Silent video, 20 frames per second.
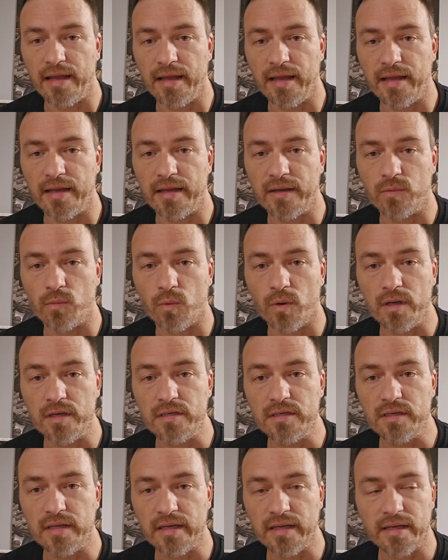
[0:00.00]
And
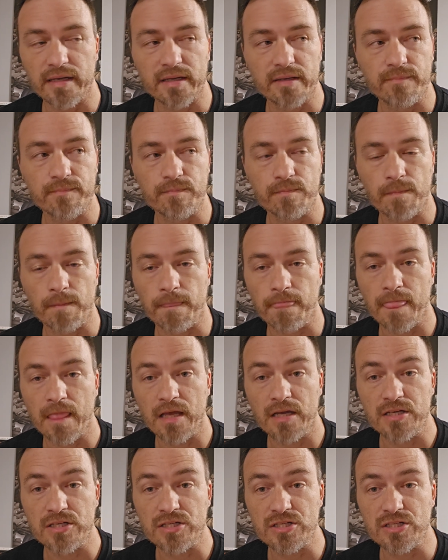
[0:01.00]
one day
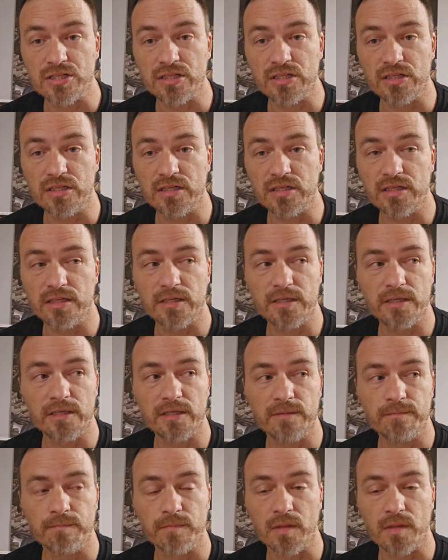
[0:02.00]
she